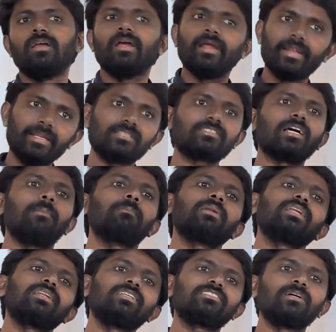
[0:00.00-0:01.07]
it is
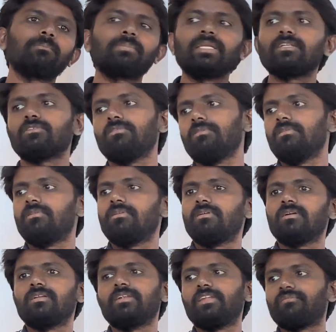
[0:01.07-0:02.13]
completely jumping to
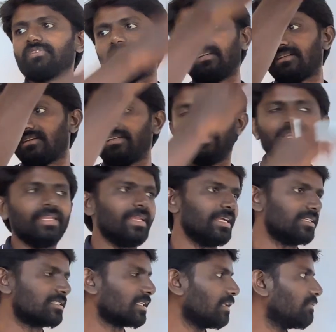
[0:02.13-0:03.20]
different area
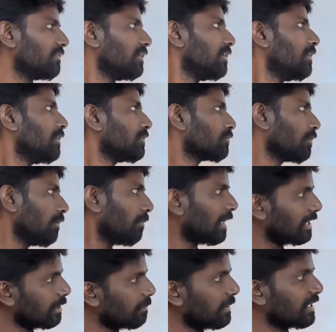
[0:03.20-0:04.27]
itself. So
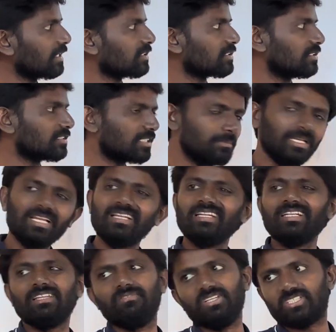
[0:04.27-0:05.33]
multiplication. Similarly,
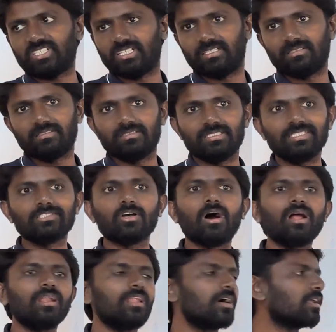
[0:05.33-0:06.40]
division. These
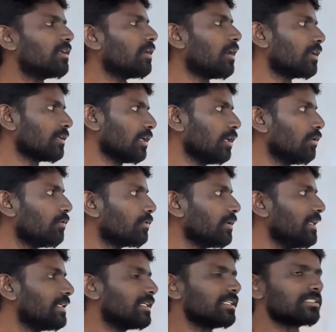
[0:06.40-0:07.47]
all are not allowed
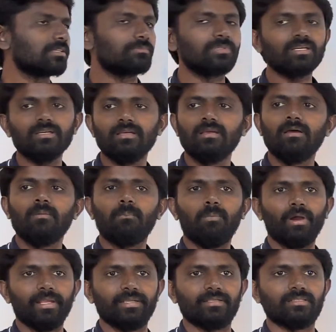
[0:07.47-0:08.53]
in case of the
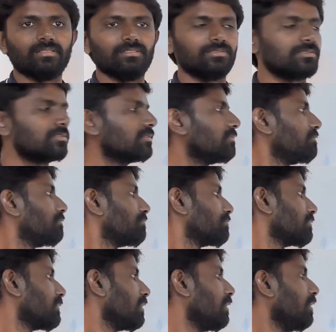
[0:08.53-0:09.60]
pointers.
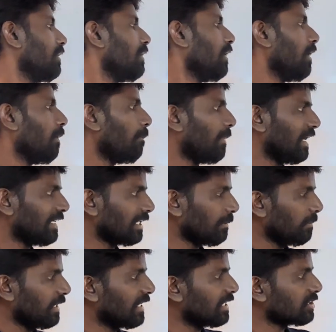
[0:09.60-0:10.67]

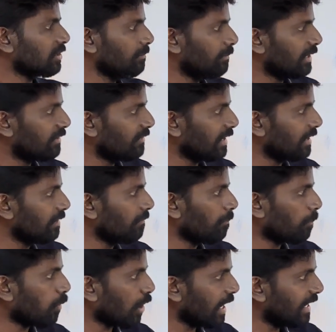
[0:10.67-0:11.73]
Multiplication between
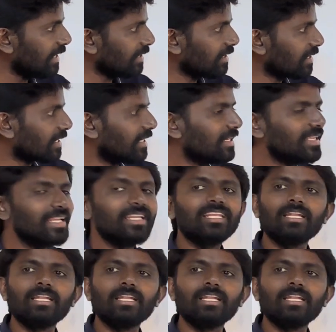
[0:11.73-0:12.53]
pointer and any